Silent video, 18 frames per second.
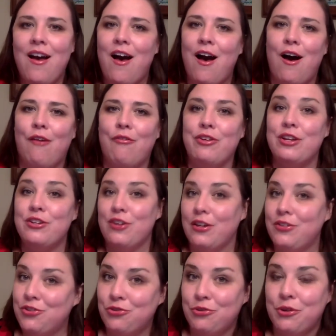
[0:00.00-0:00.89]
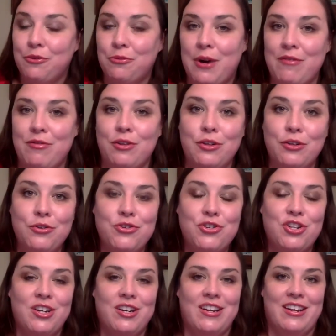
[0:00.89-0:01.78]
of the Industrial
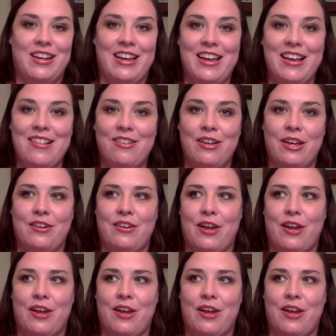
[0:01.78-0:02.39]
Revolution in England,